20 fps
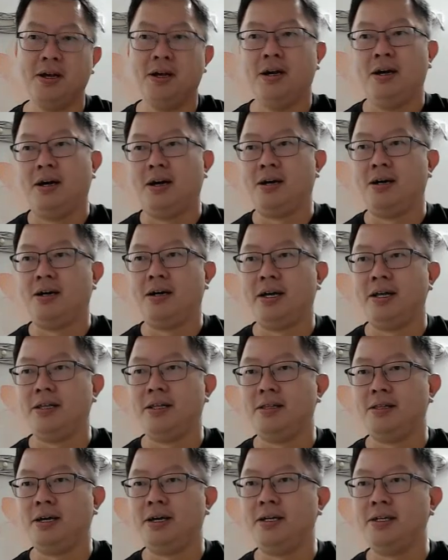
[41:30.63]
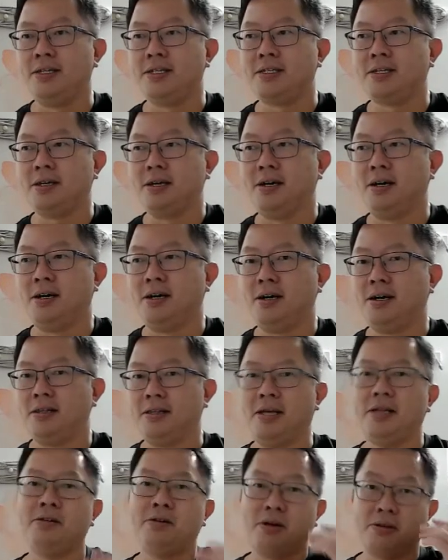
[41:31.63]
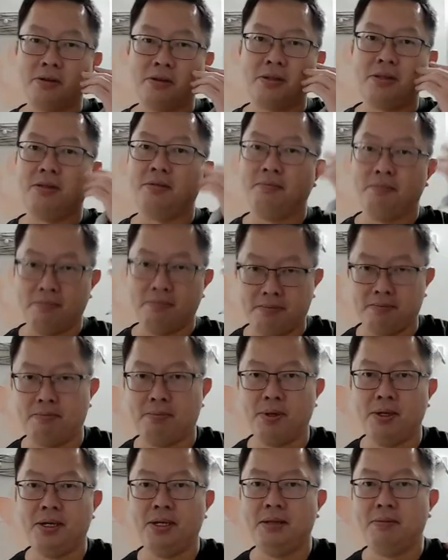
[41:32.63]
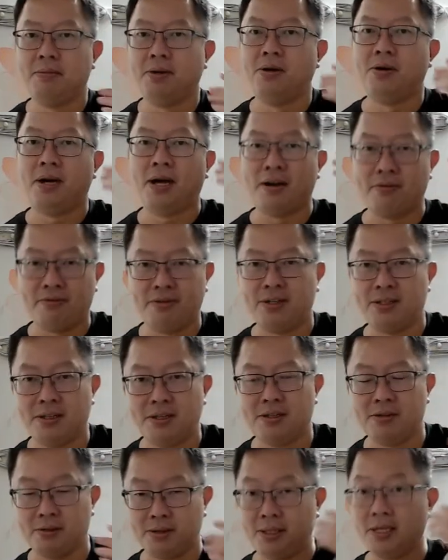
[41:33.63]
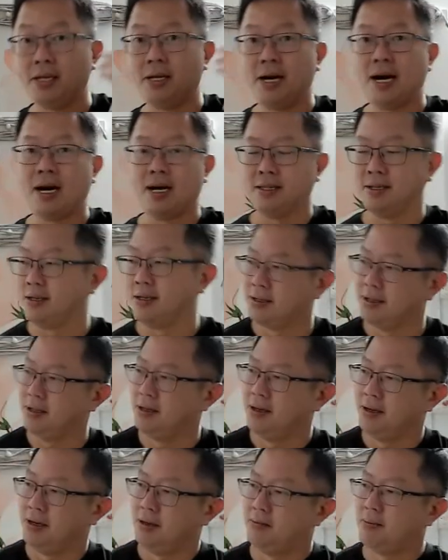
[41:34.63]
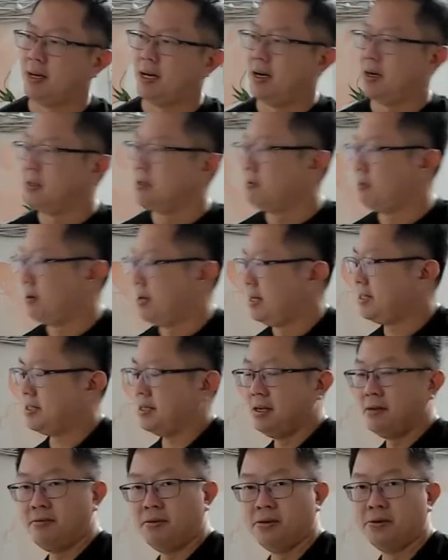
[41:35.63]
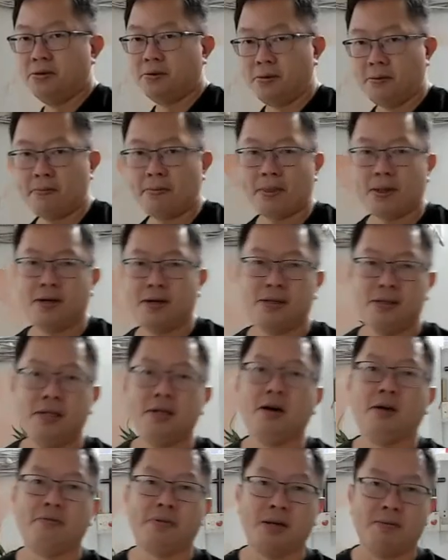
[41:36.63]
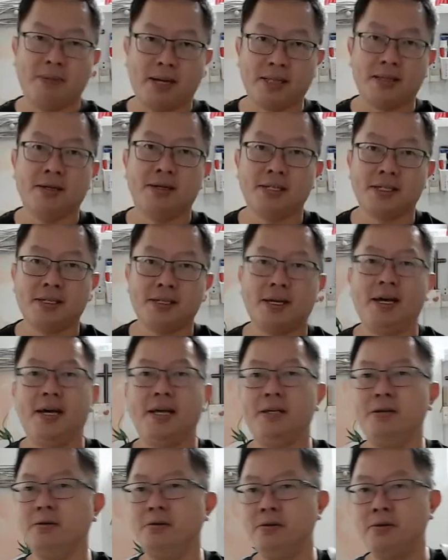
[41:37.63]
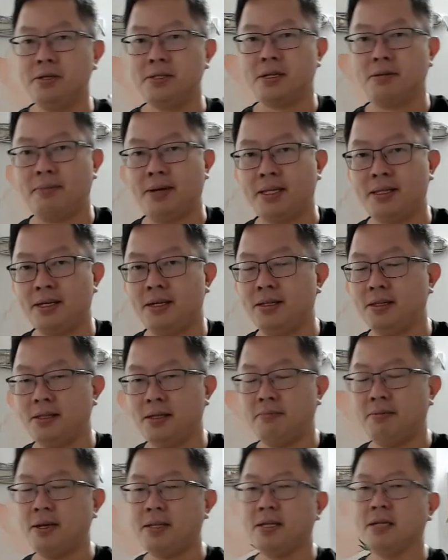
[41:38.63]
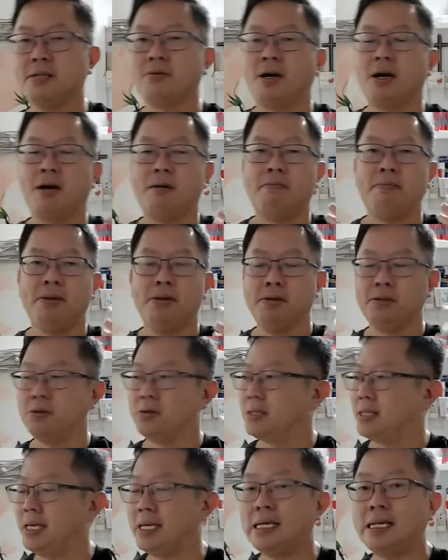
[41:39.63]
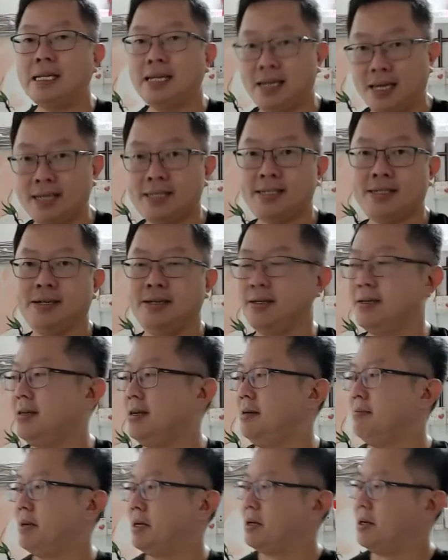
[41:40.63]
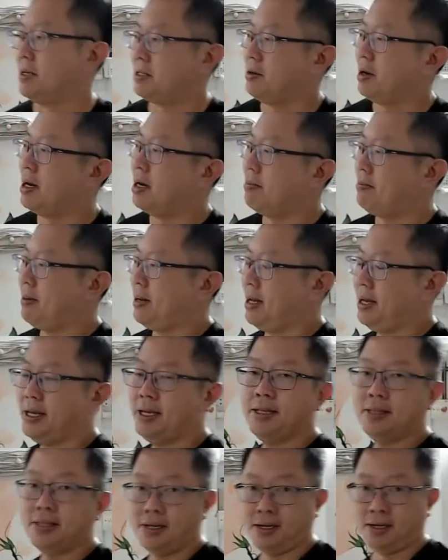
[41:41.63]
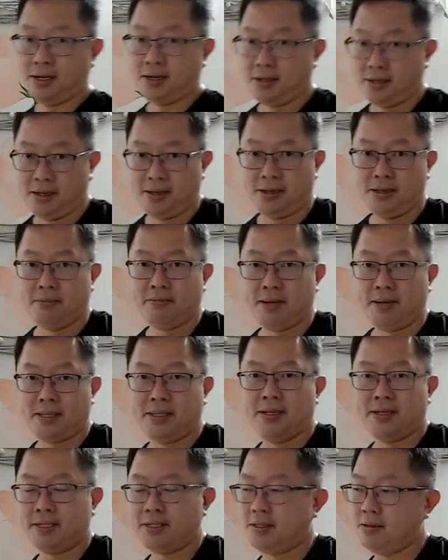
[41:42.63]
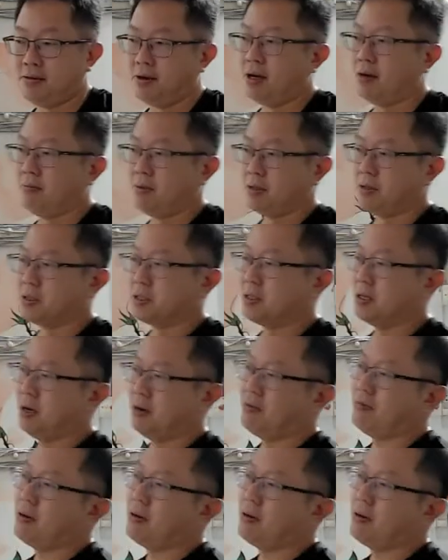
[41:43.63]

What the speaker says: And that is, then you have to put in more effort to think harder. But otherwise, if you think of the methods and you use the methods will help you to think lesser because you're applying the methods to help you to solve.